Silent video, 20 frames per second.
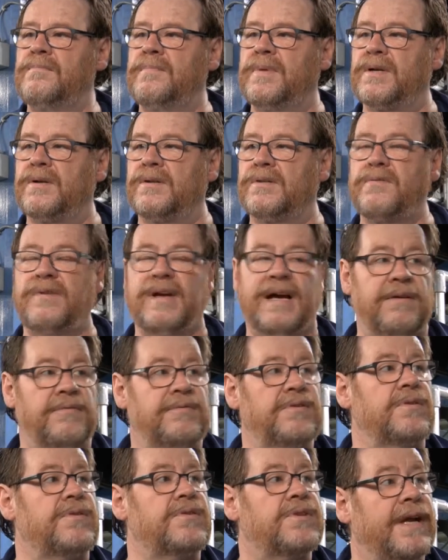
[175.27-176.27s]
because we
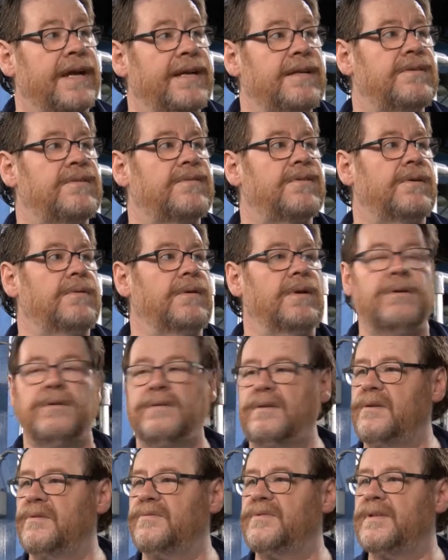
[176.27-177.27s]
have to change so a
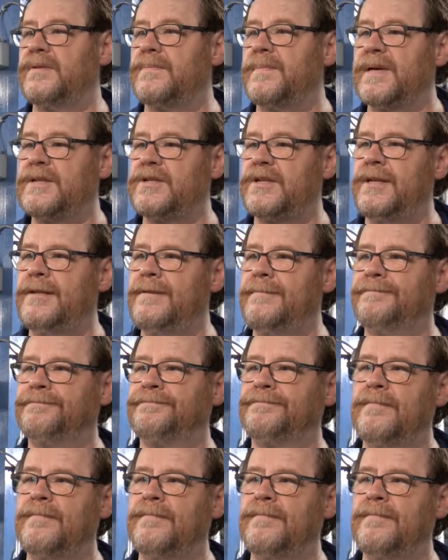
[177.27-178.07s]
lot of this machine.